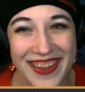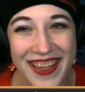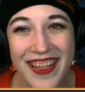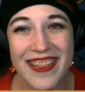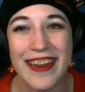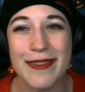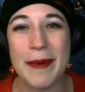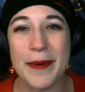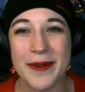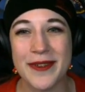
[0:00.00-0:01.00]
That is my
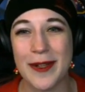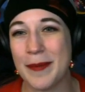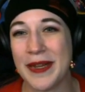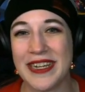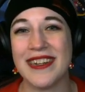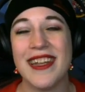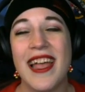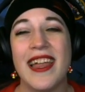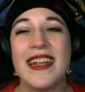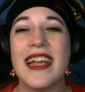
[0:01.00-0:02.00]
personal opinion.
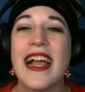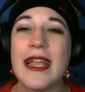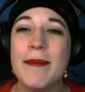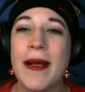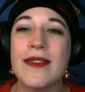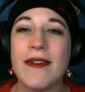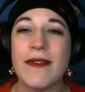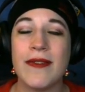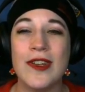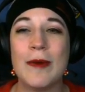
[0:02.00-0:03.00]
And again, I can bounce off
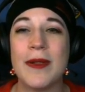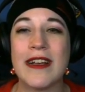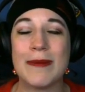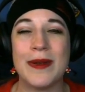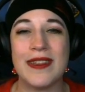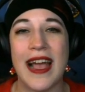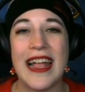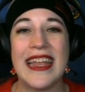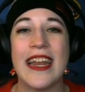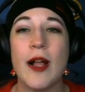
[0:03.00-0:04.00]
of the note blocks, but I
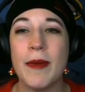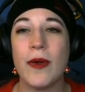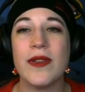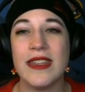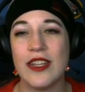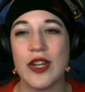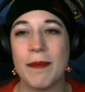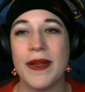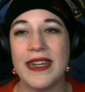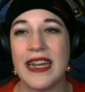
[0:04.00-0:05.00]
cannot be holding the jump
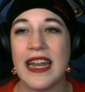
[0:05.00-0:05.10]
button at any